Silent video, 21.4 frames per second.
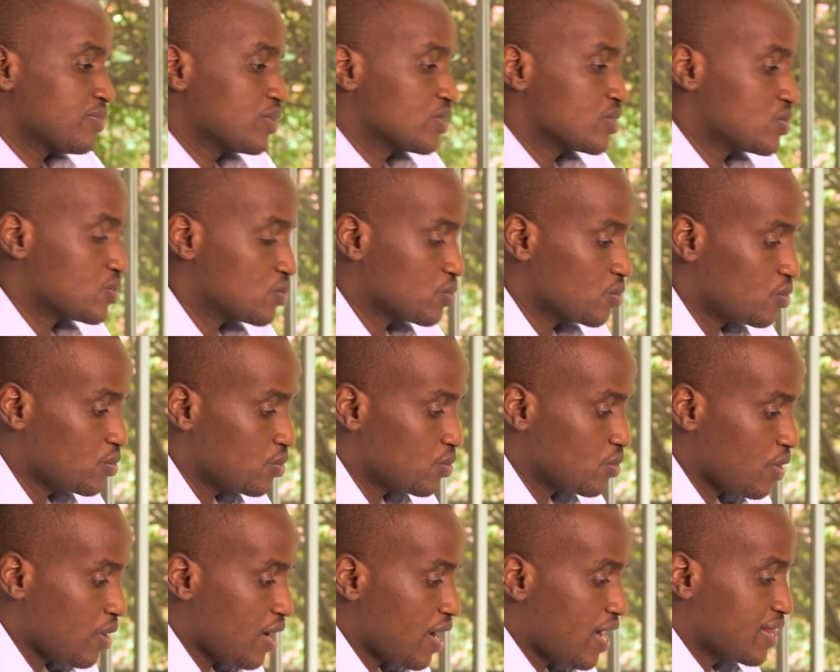
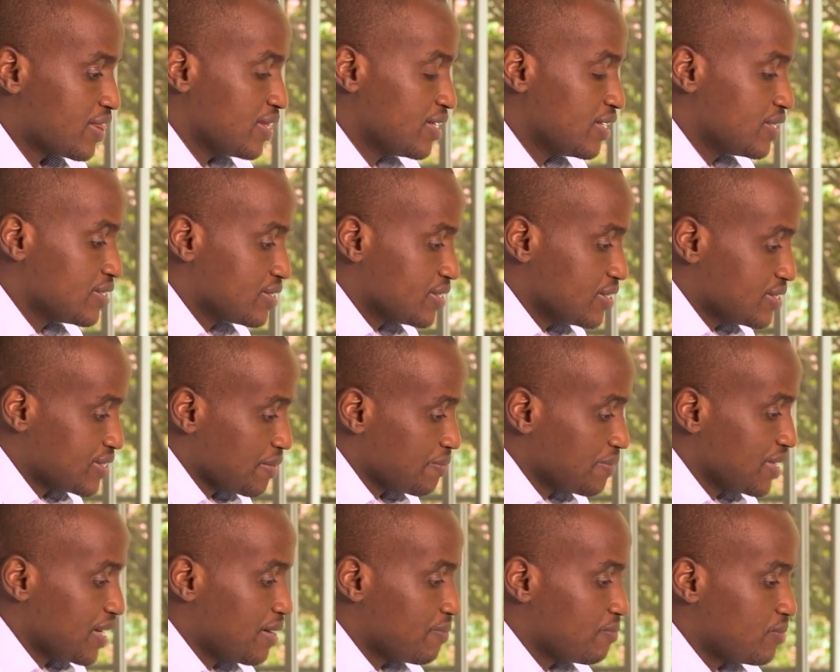So I think it's
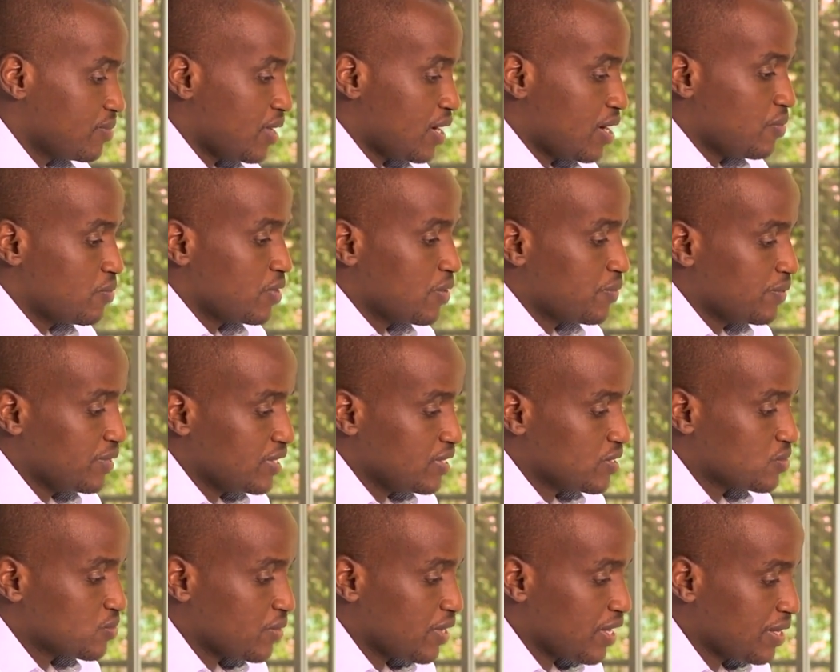something we are willing
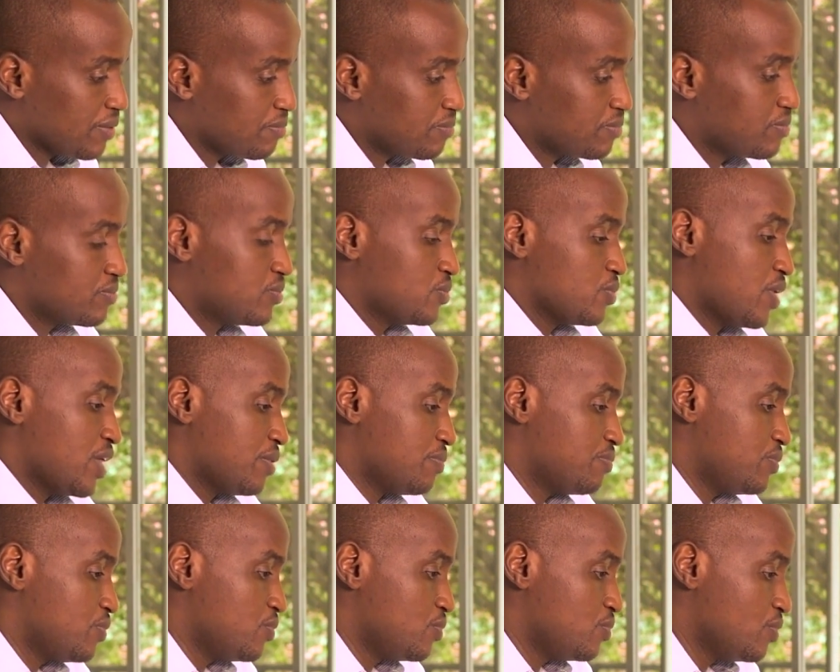to help
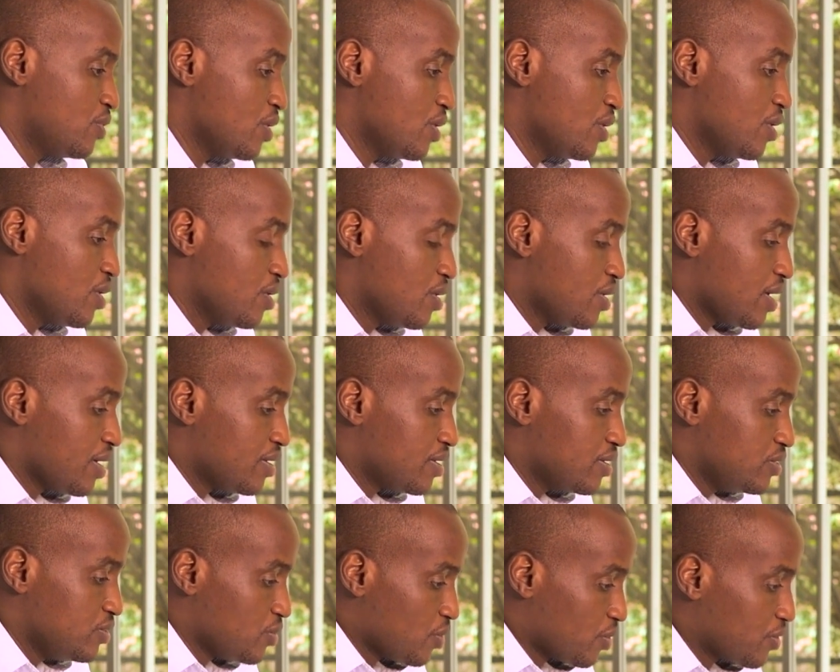you
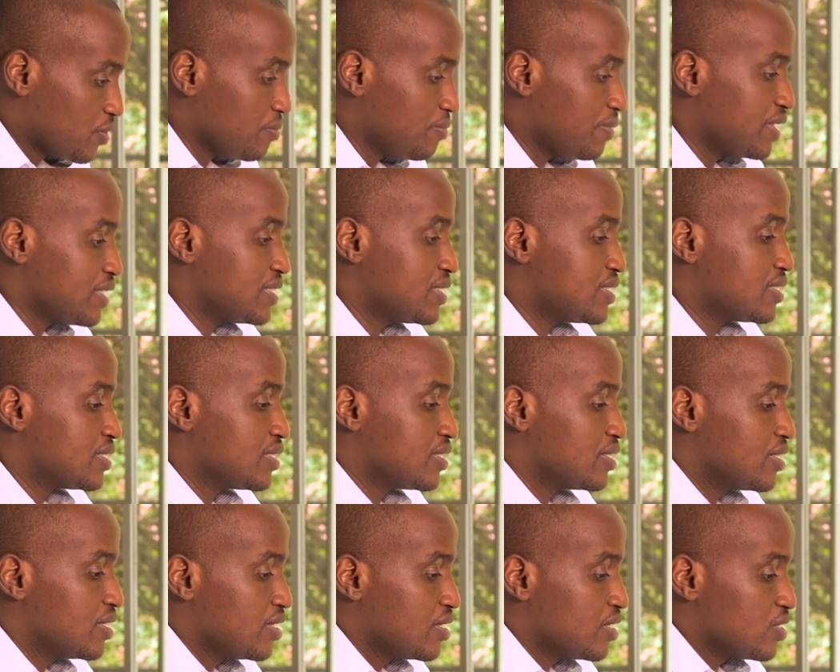document
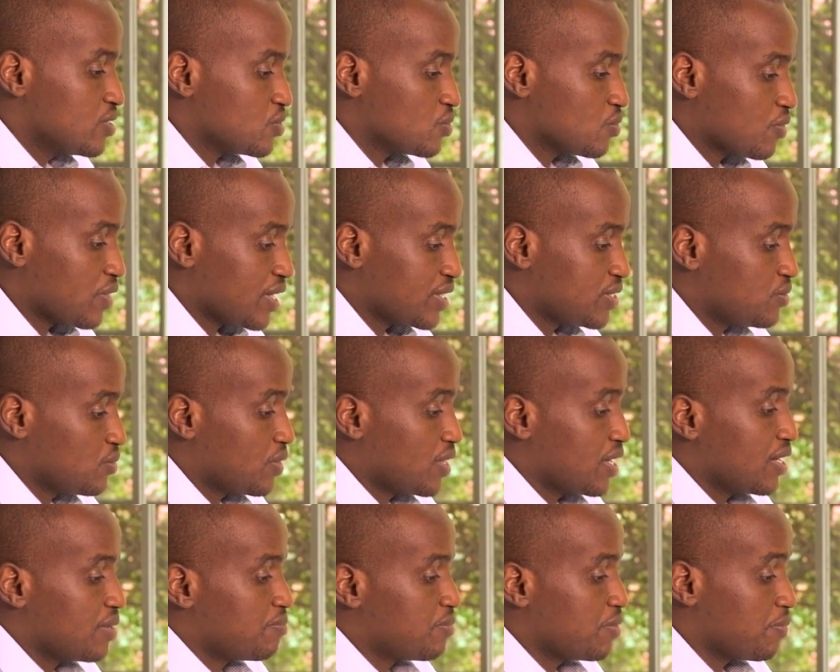so that you
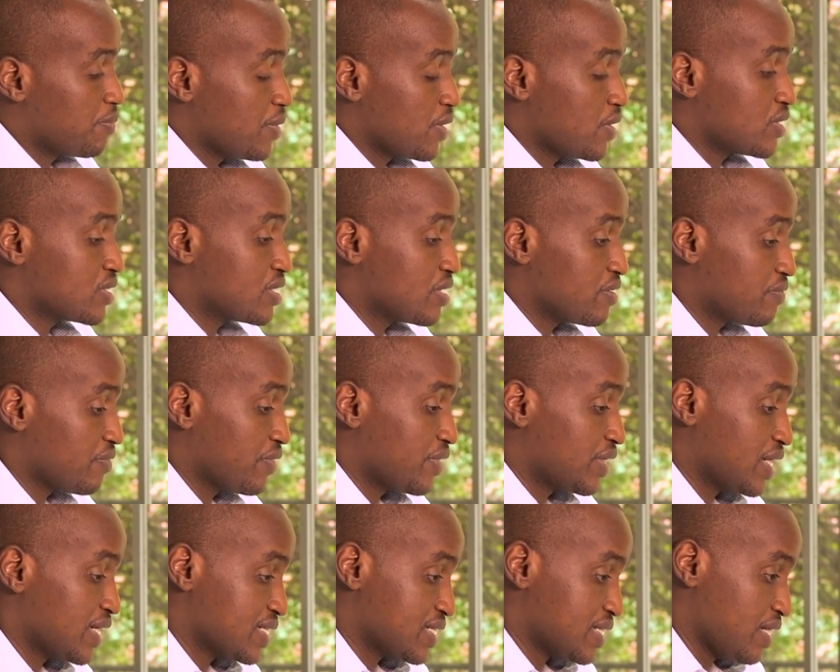can prepare yourself for the
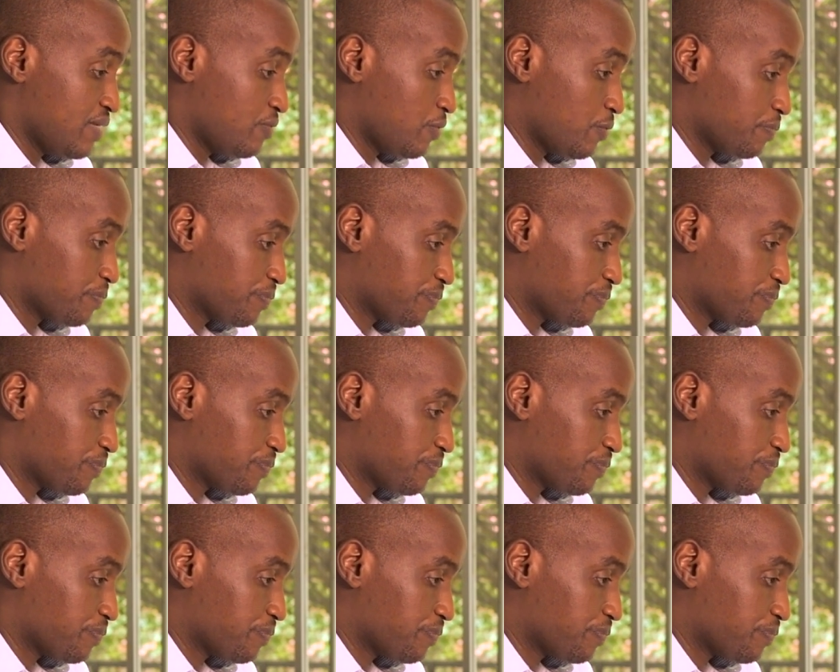next level.